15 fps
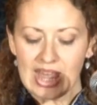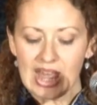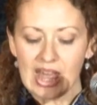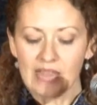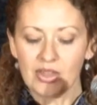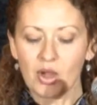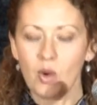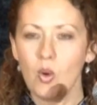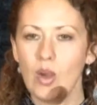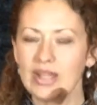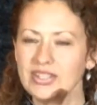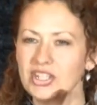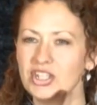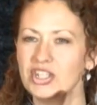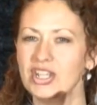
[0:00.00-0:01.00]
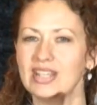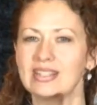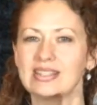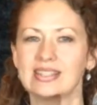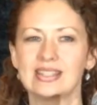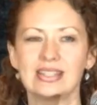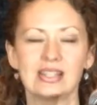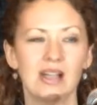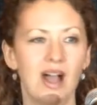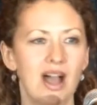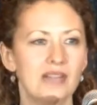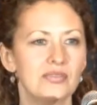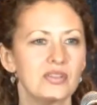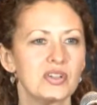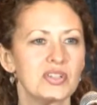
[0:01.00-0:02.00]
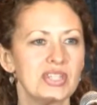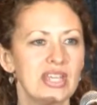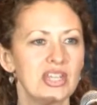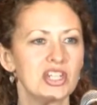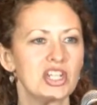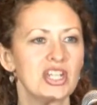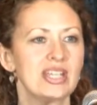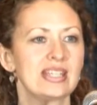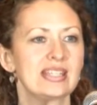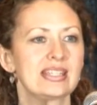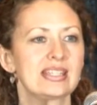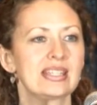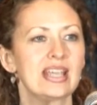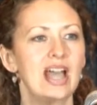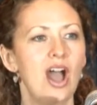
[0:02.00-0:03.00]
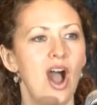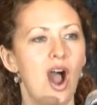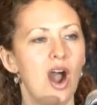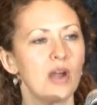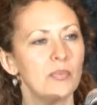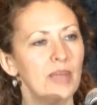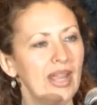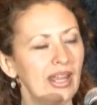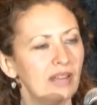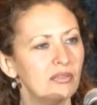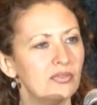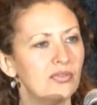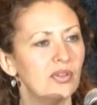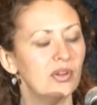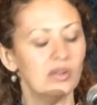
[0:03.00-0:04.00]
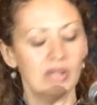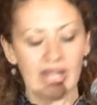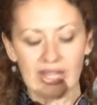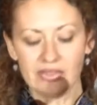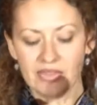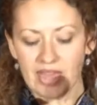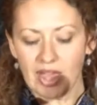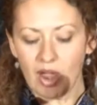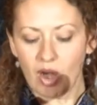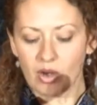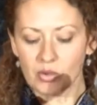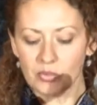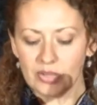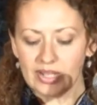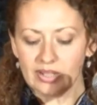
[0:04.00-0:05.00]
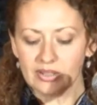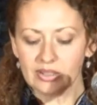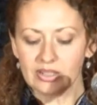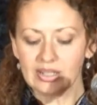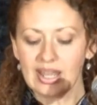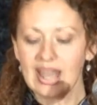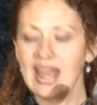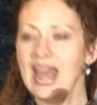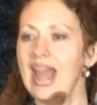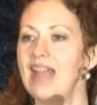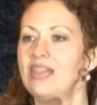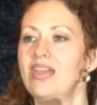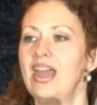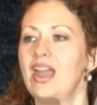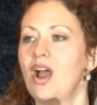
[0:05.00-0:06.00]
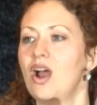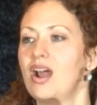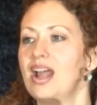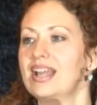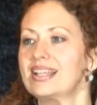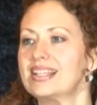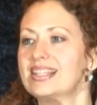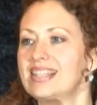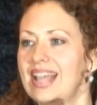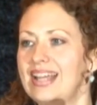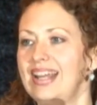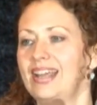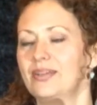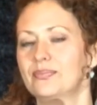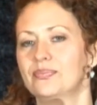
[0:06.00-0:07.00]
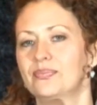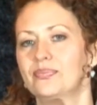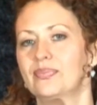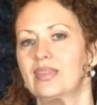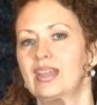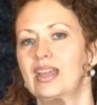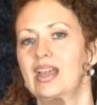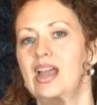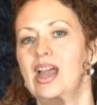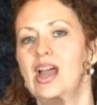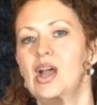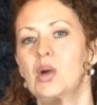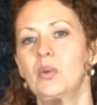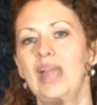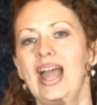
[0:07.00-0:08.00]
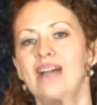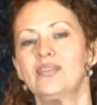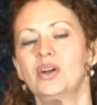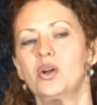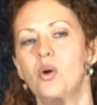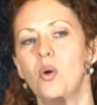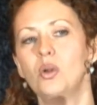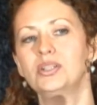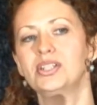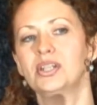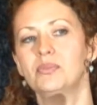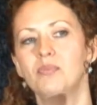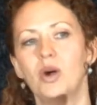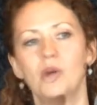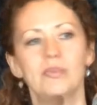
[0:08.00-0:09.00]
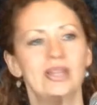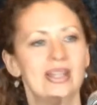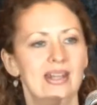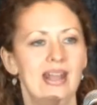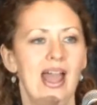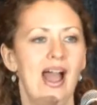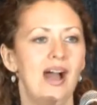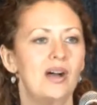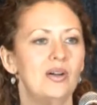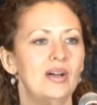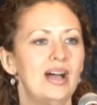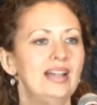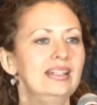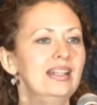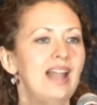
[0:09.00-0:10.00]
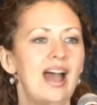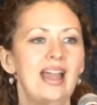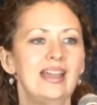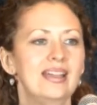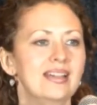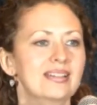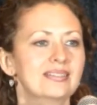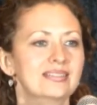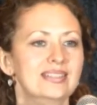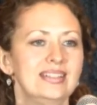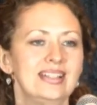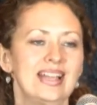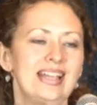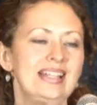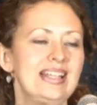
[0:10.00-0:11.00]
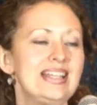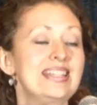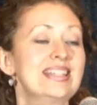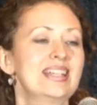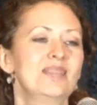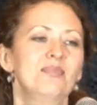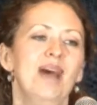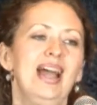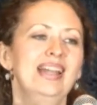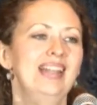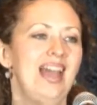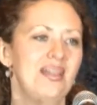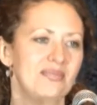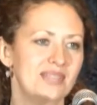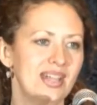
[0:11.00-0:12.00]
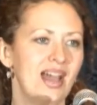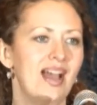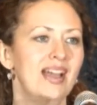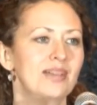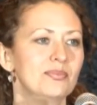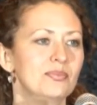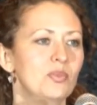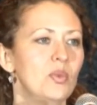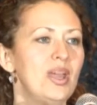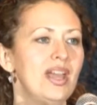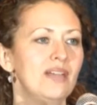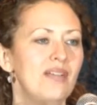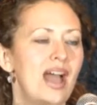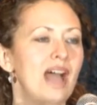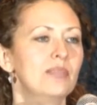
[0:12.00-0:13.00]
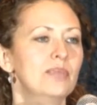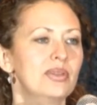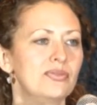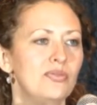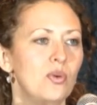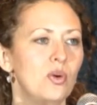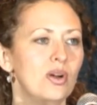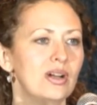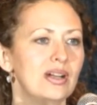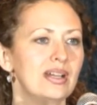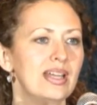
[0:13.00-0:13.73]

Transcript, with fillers: The questions, the conversations are painful and they are real and they are exciting. We have a golden moment now, unlike, at least in my lifetime, we have had before,